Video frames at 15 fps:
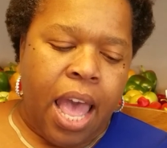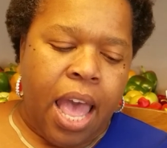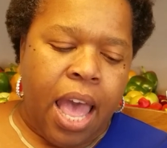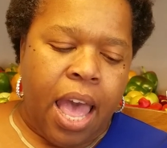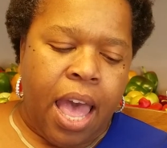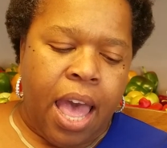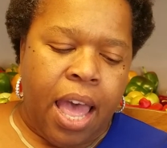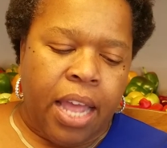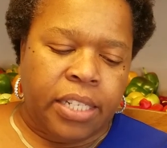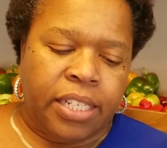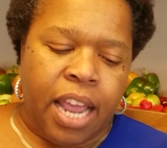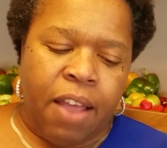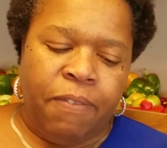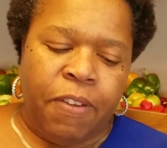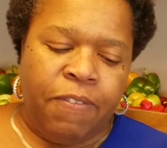
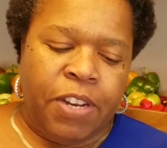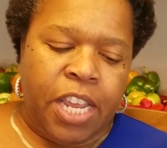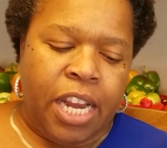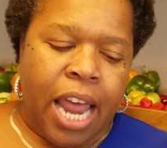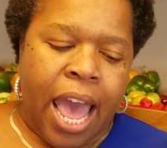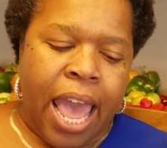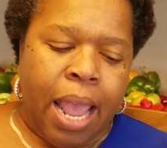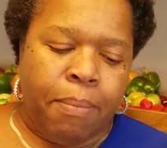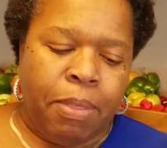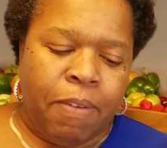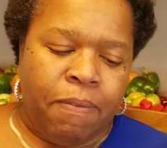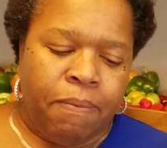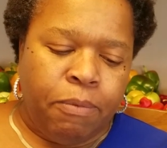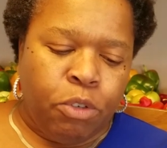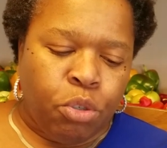John 15, I am
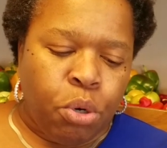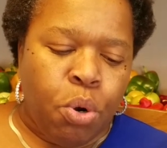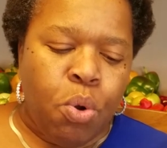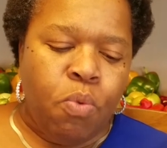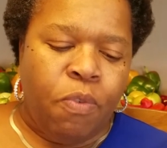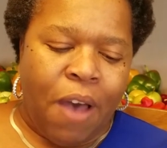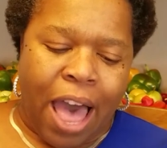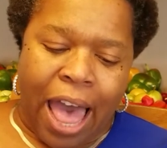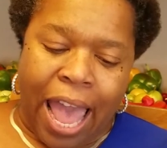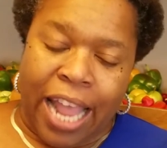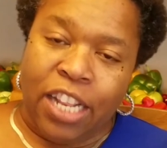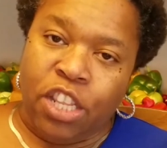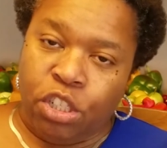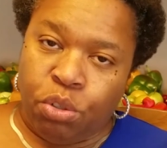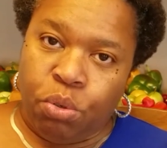the true
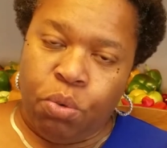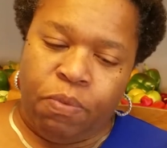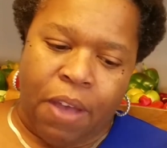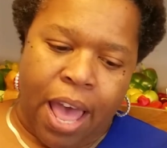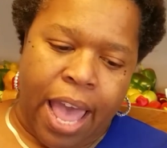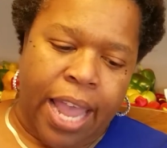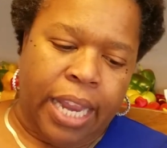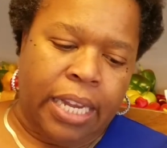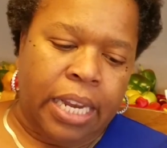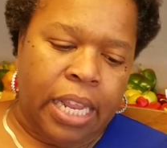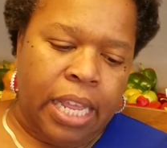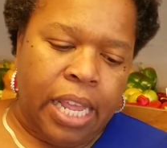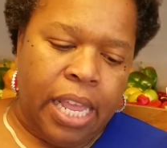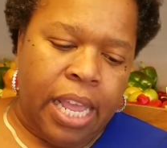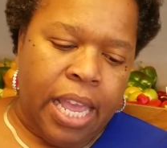vine,
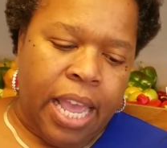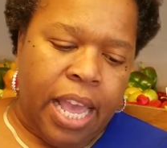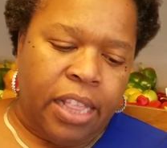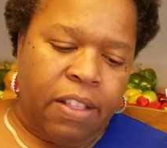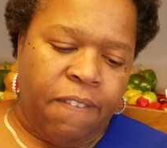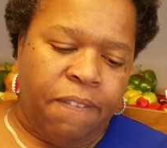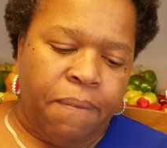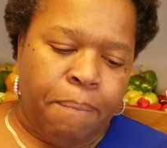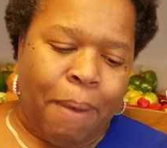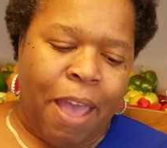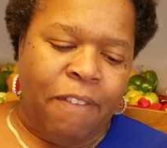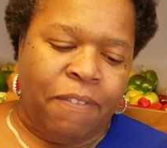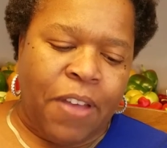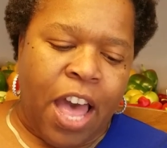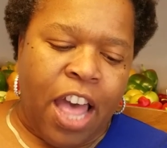and
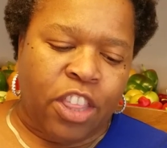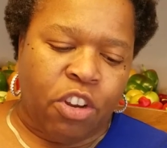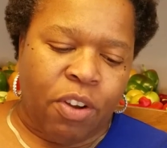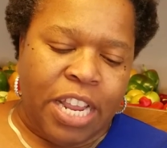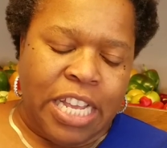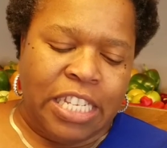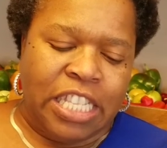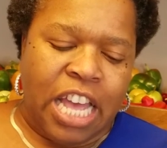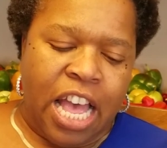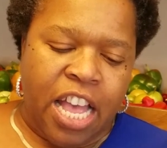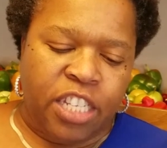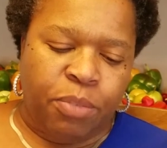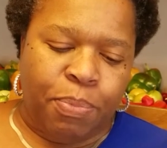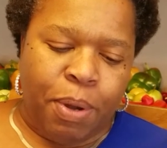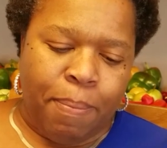my Father is the
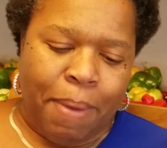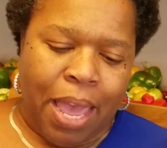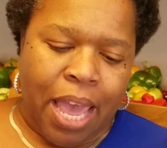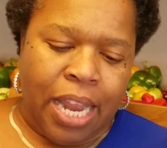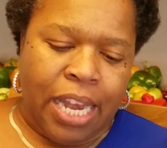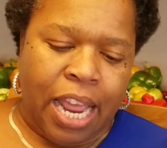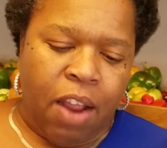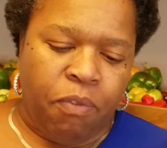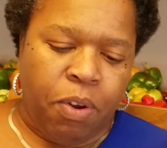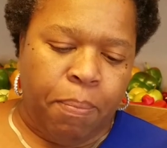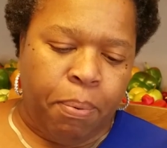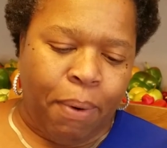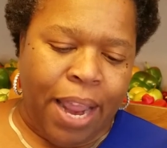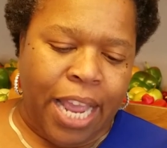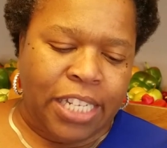husbandman. Every
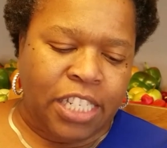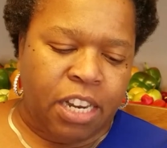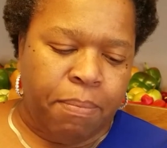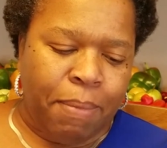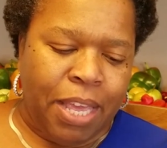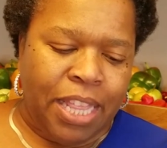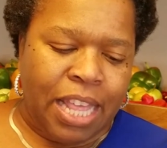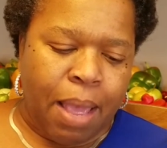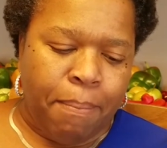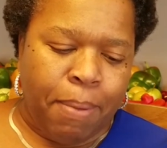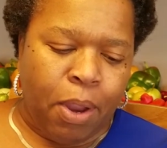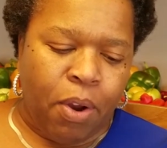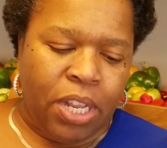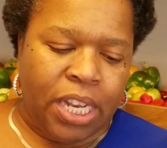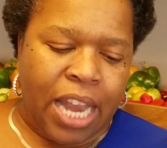branch in me that
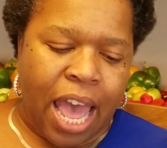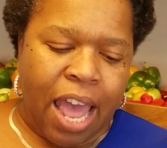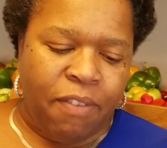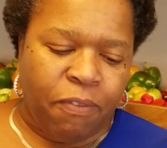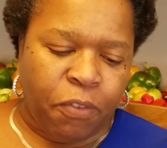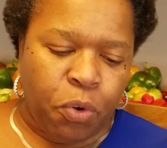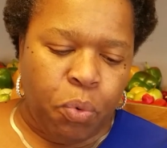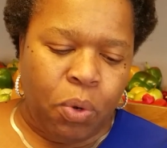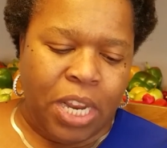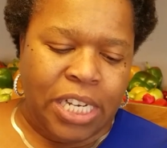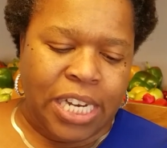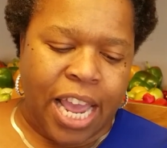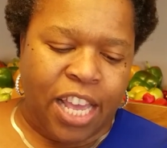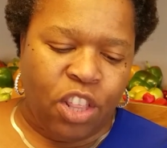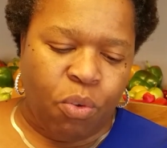beareth not fruit, he
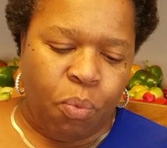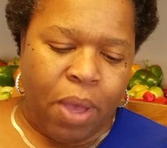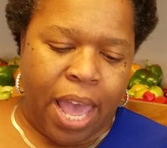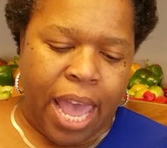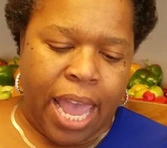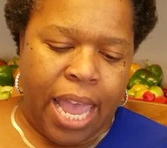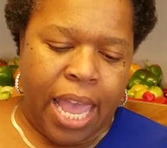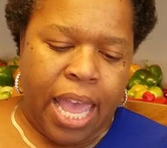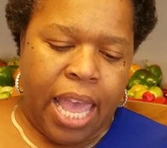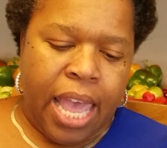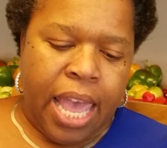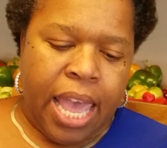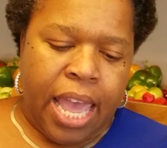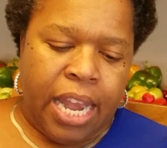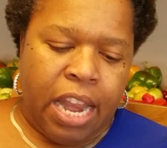taketh away.
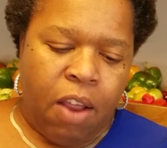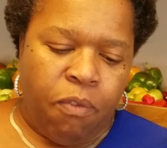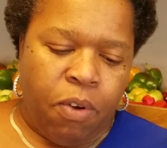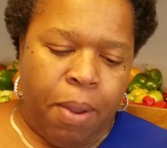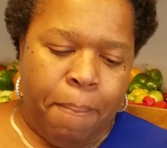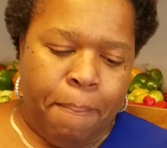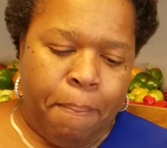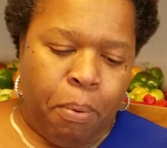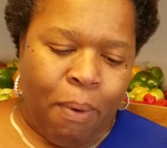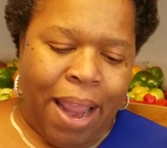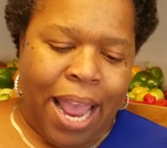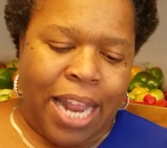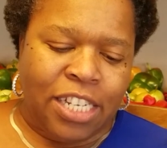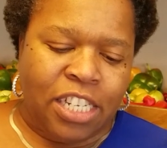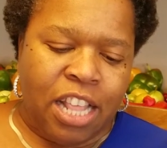And every
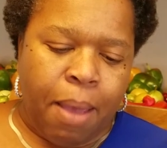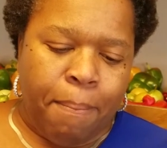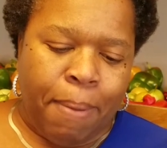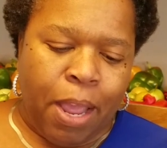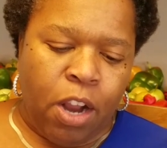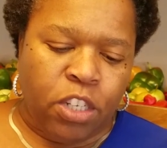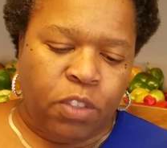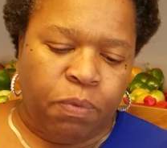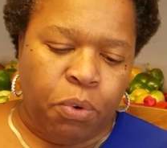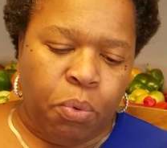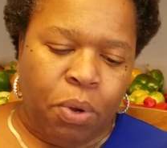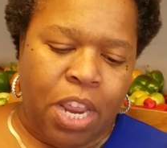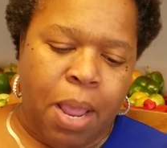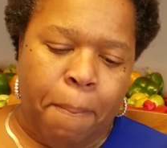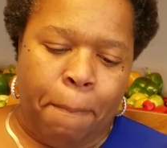branch that bears
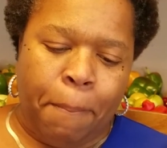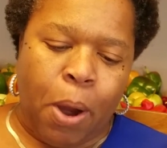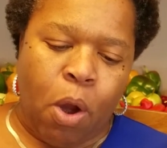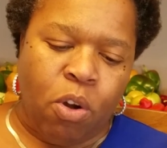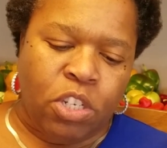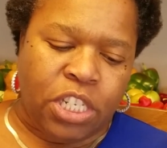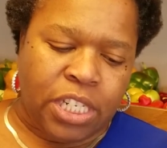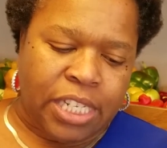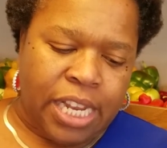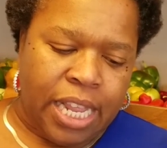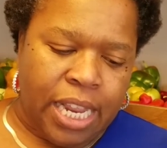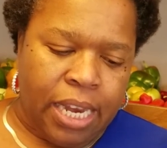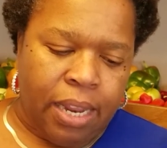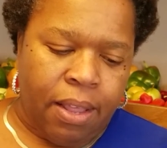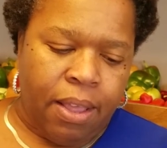fruit, he purges it,